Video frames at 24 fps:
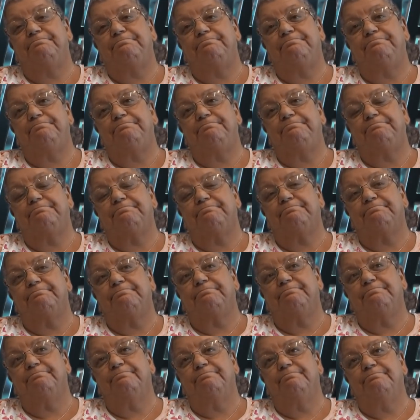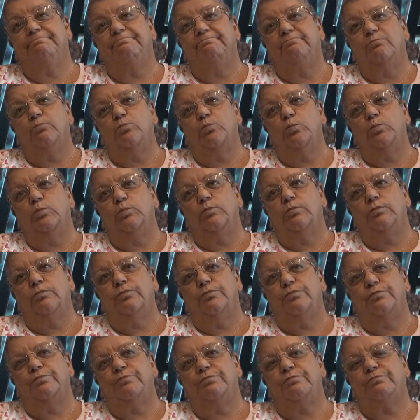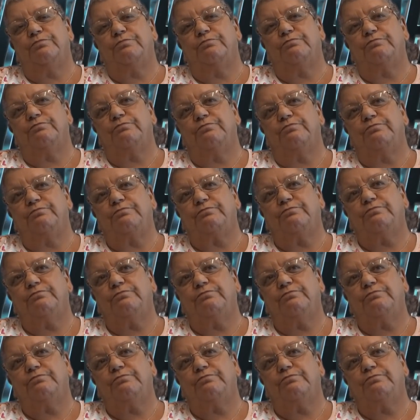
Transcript: Nobody speaks.